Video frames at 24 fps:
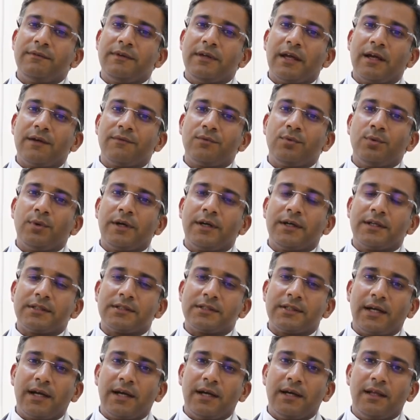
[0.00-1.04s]
we have to
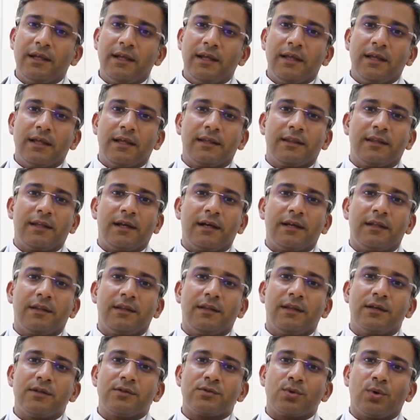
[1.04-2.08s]
understand
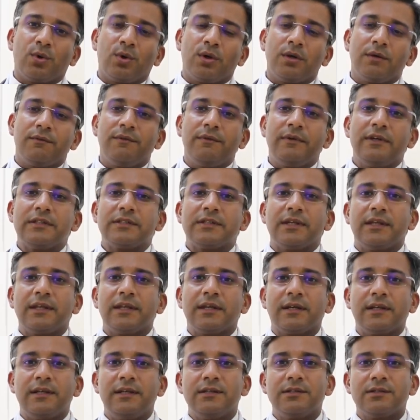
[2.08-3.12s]
that there is always an
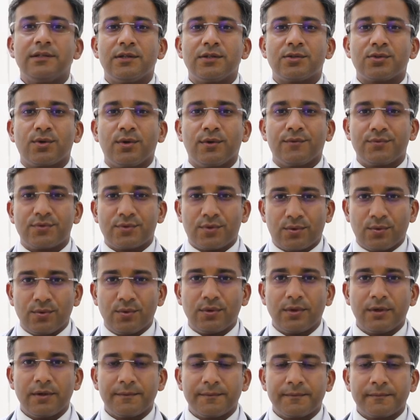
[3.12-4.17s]
increased risk of
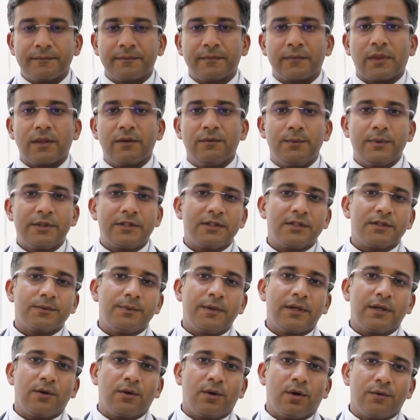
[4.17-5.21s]
stroke, which is
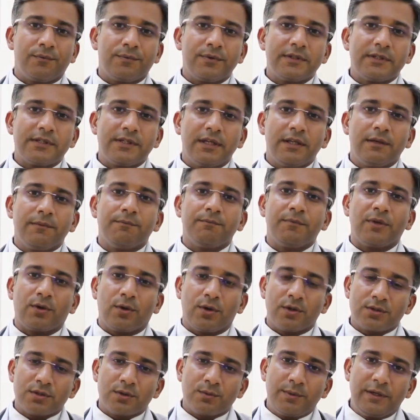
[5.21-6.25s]
being often seen
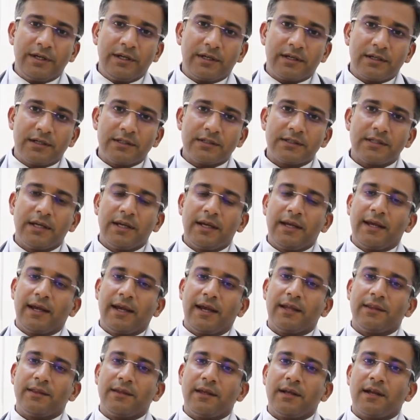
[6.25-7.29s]
because of winters,
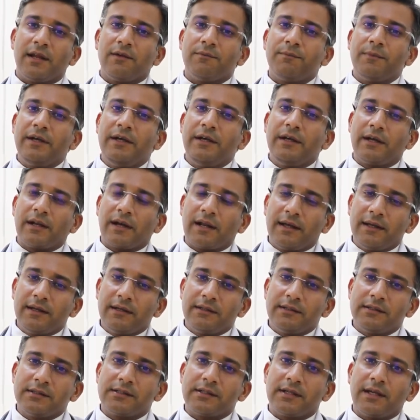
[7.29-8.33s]
and there have been
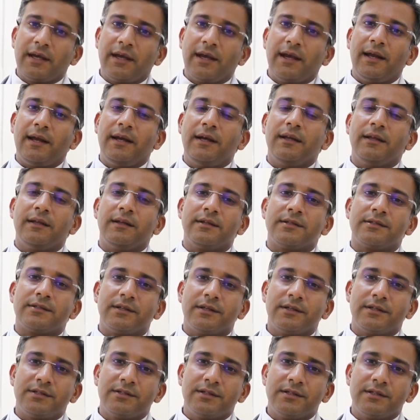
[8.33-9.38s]
trials and
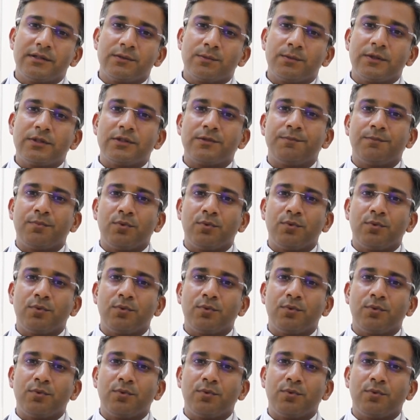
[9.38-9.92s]
researches which